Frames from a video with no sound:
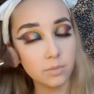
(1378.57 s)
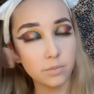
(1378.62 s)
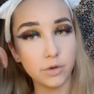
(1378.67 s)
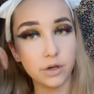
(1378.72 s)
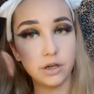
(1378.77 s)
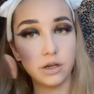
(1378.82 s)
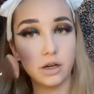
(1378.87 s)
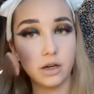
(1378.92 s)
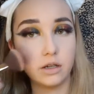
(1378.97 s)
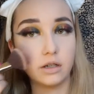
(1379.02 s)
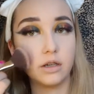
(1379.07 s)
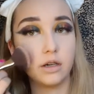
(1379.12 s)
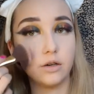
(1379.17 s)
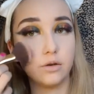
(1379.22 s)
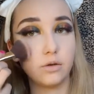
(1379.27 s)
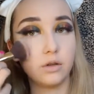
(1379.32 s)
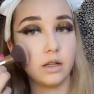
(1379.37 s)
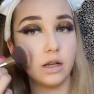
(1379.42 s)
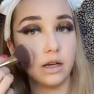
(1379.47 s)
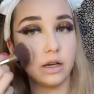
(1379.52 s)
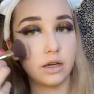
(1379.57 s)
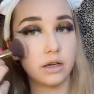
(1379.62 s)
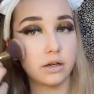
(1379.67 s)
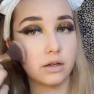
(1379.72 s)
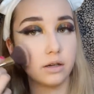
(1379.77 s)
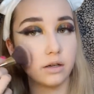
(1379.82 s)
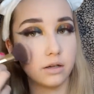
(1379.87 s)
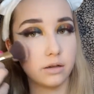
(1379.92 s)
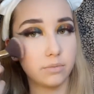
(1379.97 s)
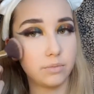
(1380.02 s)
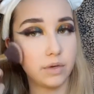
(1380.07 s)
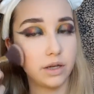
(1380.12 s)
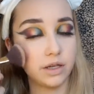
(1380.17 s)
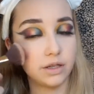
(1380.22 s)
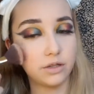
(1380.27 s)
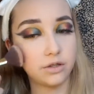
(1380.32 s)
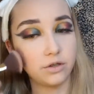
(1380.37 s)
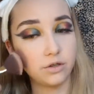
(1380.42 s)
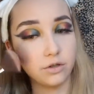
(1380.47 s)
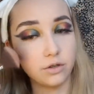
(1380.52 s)
but not go like make
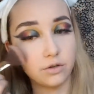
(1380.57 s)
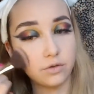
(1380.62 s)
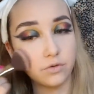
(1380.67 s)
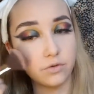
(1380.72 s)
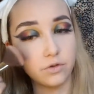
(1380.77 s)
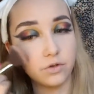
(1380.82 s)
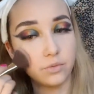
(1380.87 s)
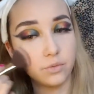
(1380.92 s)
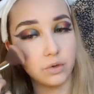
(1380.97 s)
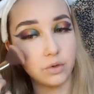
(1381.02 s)
circles